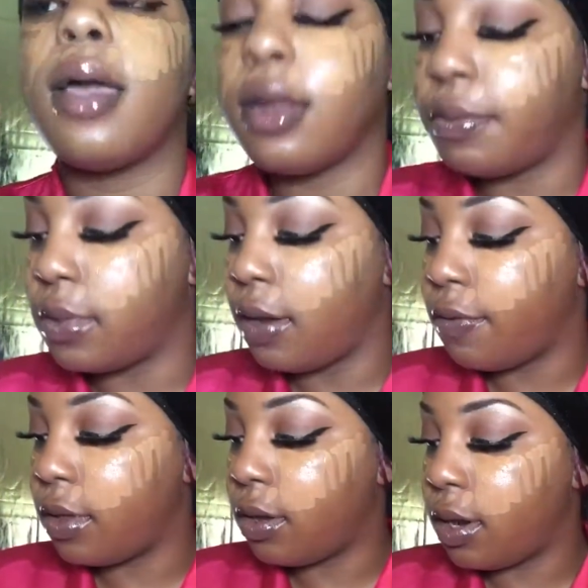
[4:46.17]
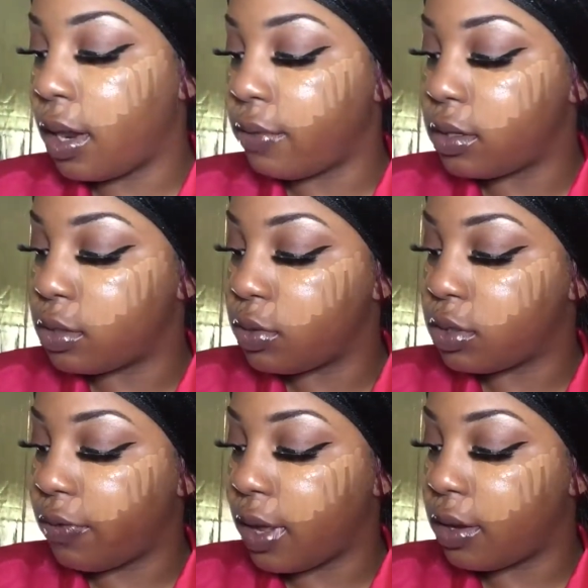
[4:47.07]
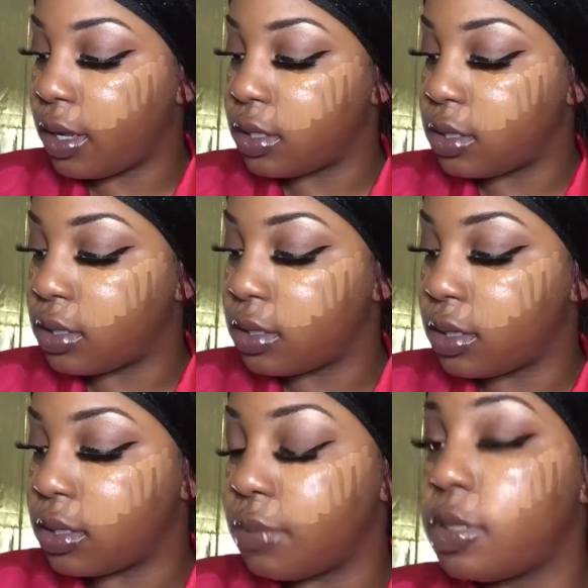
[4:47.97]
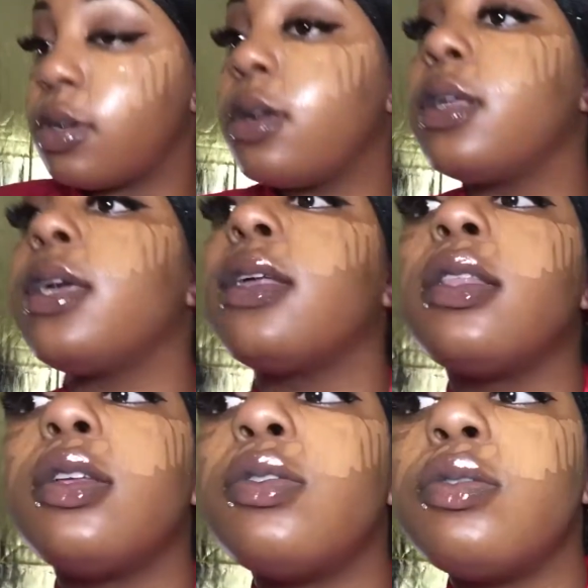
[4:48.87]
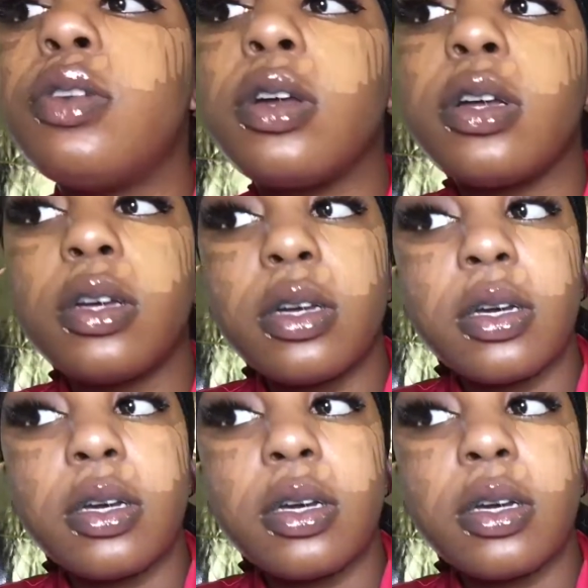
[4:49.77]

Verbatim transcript: And I'm definitely going to have to switch foundations because I'm starting to get a little dark